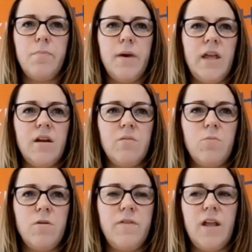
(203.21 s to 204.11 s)

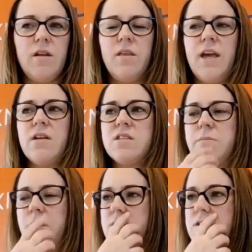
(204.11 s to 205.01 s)
being within the
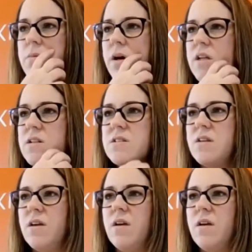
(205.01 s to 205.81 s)
Accountancy Mastermind